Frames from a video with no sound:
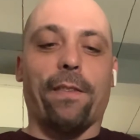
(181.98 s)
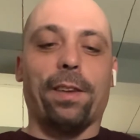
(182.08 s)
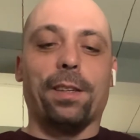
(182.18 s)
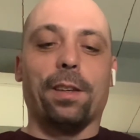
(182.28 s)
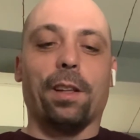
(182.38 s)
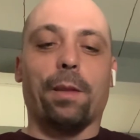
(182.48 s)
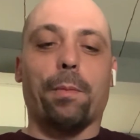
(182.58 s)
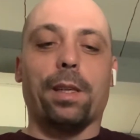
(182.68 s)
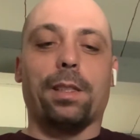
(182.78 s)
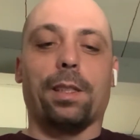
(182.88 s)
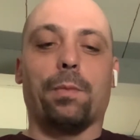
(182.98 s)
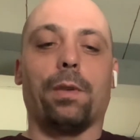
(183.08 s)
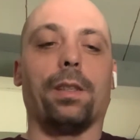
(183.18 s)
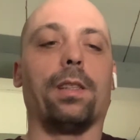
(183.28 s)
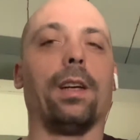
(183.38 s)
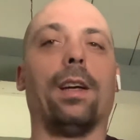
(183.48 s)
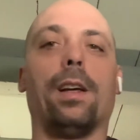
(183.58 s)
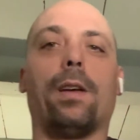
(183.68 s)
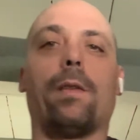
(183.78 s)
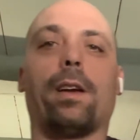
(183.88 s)
So not the best experience
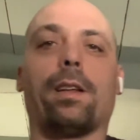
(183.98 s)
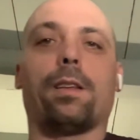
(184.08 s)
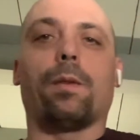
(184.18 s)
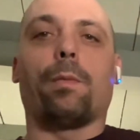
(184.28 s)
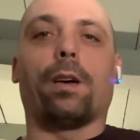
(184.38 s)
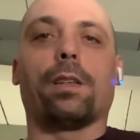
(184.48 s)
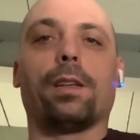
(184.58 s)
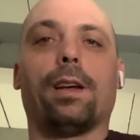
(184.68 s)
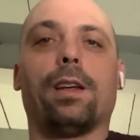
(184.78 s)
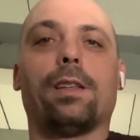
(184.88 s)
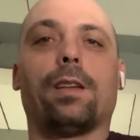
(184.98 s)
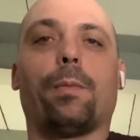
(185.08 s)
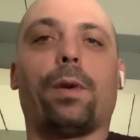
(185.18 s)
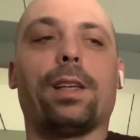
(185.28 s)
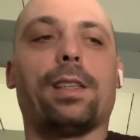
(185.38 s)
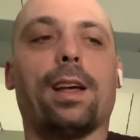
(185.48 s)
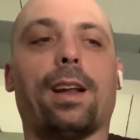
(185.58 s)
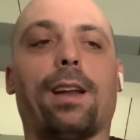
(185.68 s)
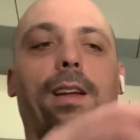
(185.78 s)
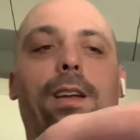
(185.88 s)
right out of the box. So you press
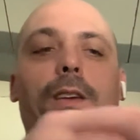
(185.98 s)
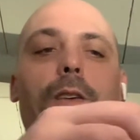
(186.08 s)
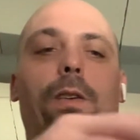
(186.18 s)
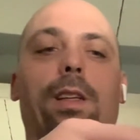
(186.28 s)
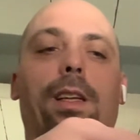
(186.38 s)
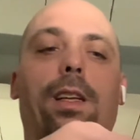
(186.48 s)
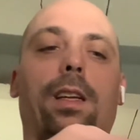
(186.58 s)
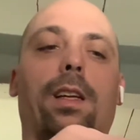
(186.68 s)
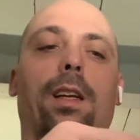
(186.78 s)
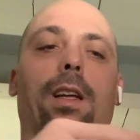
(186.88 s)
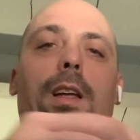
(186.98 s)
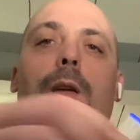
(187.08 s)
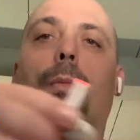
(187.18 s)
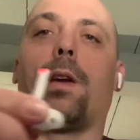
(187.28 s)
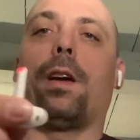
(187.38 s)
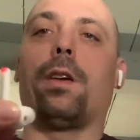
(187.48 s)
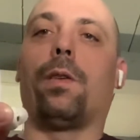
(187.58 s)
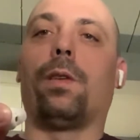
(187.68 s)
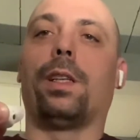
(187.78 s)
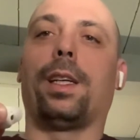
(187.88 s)
that, you hold it, but now you're
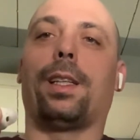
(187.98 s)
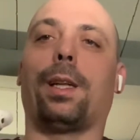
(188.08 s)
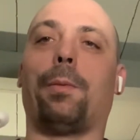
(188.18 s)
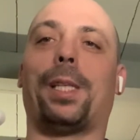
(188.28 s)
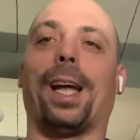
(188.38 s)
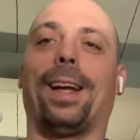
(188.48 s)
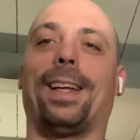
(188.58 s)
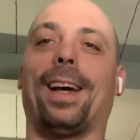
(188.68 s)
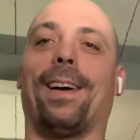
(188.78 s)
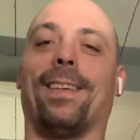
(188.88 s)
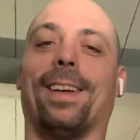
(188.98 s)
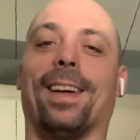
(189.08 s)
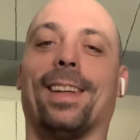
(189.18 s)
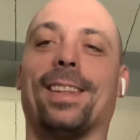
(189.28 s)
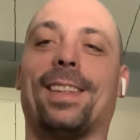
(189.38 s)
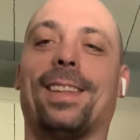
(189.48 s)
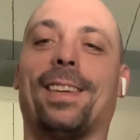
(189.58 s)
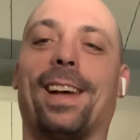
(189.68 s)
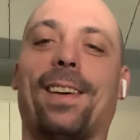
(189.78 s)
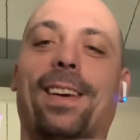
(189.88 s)
holding it upside down, yeah? So
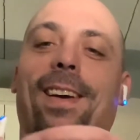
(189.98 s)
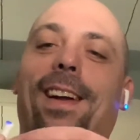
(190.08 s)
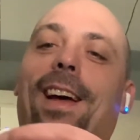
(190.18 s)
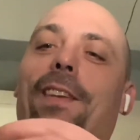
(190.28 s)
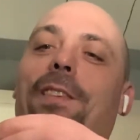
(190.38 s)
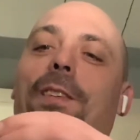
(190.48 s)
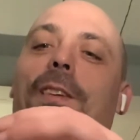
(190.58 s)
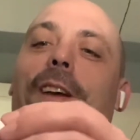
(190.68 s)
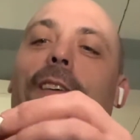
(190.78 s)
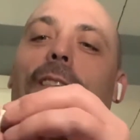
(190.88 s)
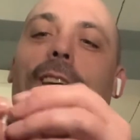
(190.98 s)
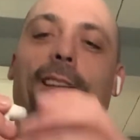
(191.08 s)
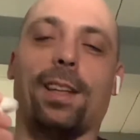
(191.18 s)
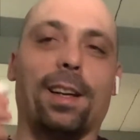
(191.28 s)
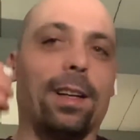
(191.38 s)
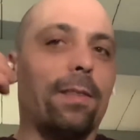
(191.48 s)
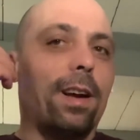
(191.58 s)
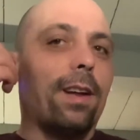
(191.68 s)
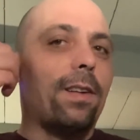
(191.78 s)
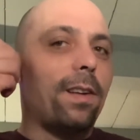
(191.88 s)
now you're gonna have to kind of turn it
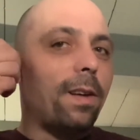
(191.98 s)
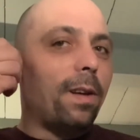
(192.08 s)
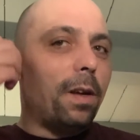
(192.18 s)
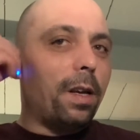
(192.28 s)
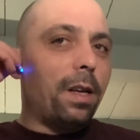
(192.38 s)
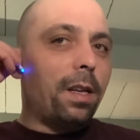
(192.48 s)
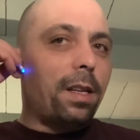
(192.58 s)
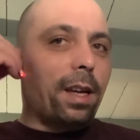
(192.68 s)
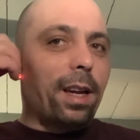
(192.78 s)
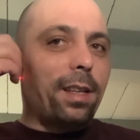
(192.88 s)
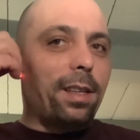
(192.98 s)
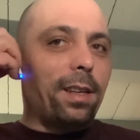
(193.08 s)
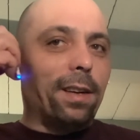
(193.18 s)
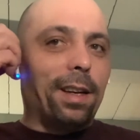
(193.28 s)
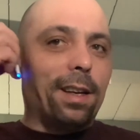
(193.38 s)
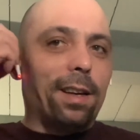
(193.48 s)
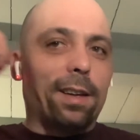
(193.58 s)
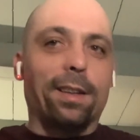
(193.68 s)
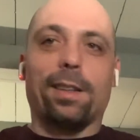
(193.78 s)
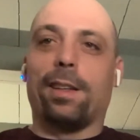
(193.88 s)
round to get it in your ear,
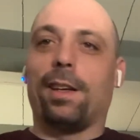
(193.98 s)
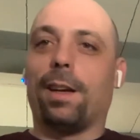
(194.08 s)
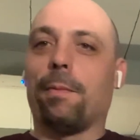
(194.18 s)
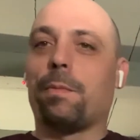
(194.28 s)
yeah?